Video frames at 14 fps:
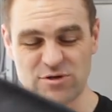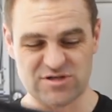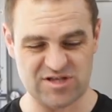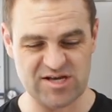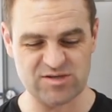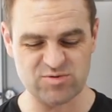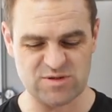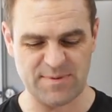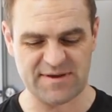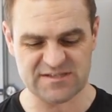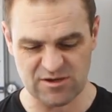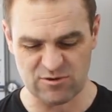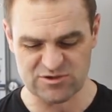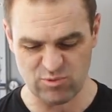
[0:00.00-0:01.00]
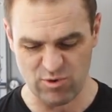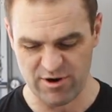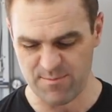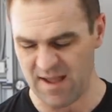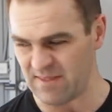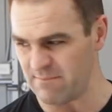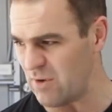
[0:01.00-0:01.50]
these were the pieces I was worried
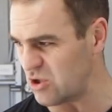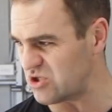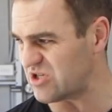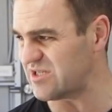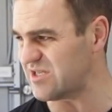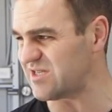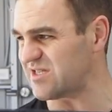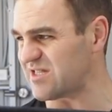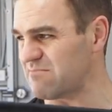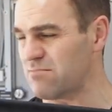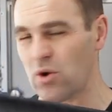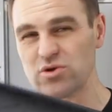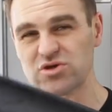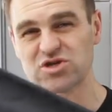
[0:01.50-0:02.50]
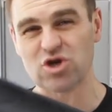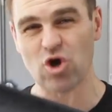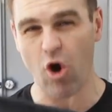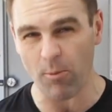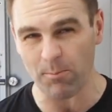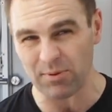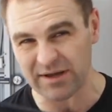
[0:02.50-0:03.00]
about the most, because this is the most
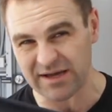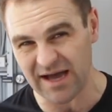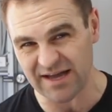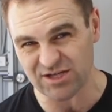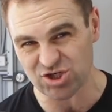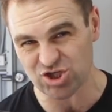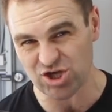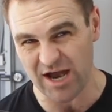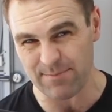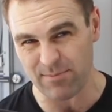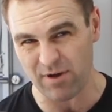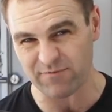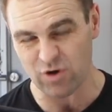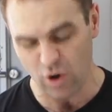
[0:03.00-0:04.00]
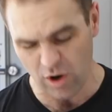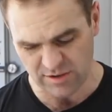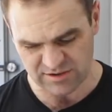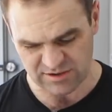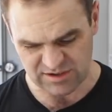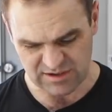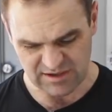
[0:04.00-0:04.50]
complicated shape I've
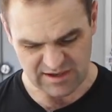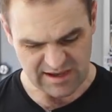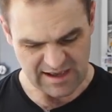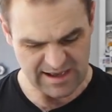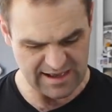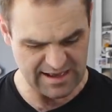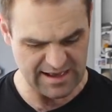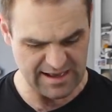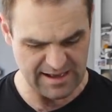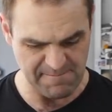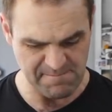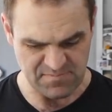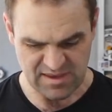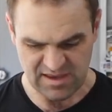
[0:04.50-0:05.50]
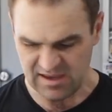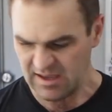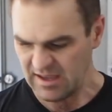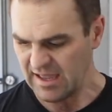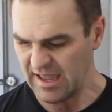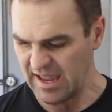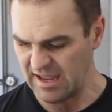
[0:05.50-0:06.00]
got. I
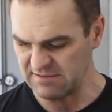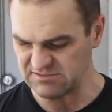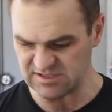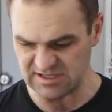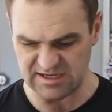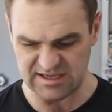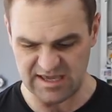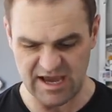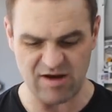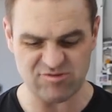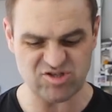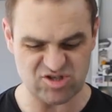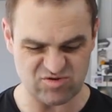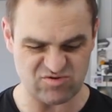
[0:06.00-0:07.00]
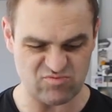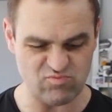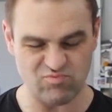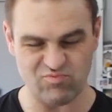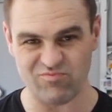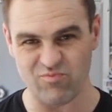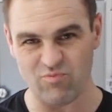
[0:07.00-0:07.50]
was just
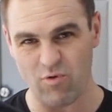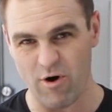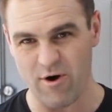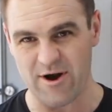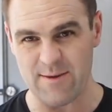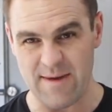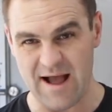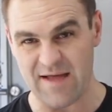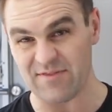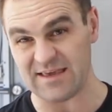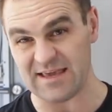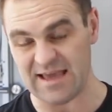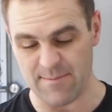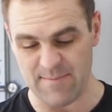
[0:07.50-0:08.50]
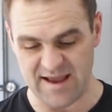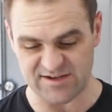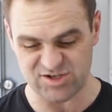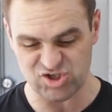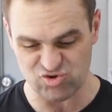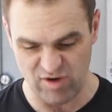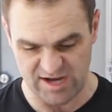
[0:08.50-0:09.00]
worried about the amount of
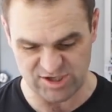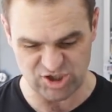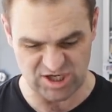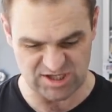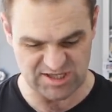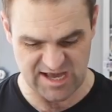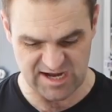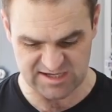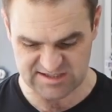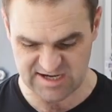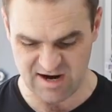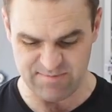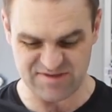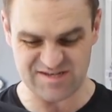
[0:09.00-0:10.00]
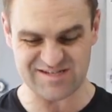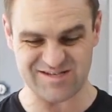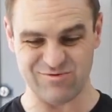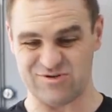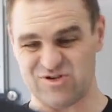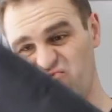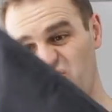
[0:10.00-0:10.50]
stretch in the Alcantara, but this
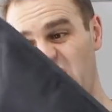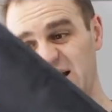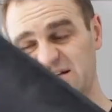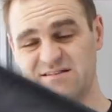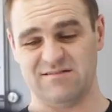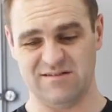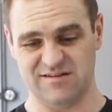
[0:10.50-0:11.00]
looks great.